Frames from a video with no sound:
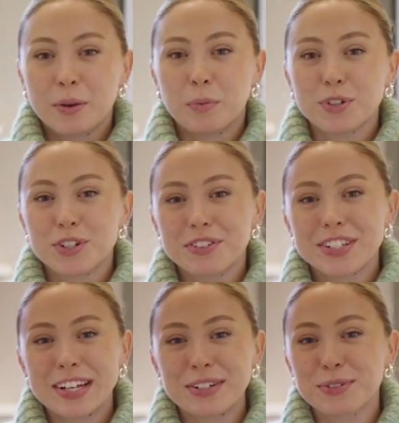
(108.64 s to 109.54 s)
Once your
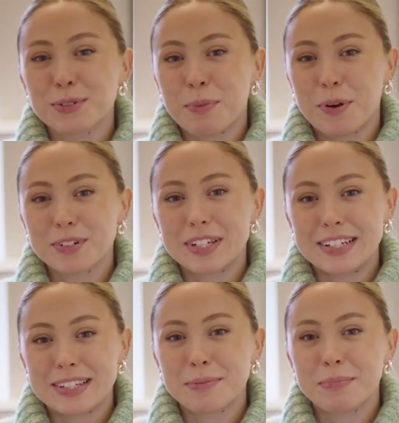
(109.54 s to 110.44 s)
essentials box
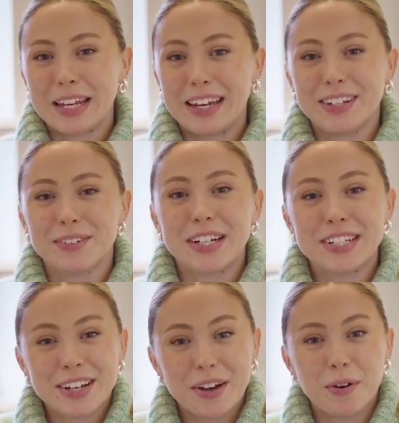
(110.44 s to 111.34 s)
is complete, you'll need
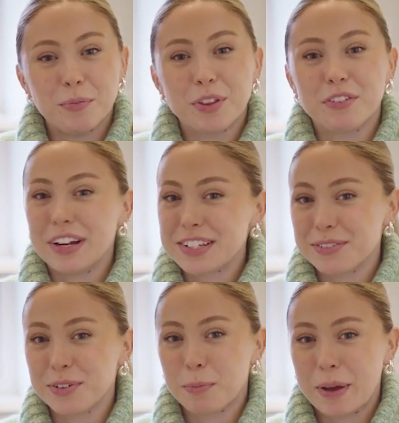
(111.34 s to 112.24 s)
to get on with the rest of your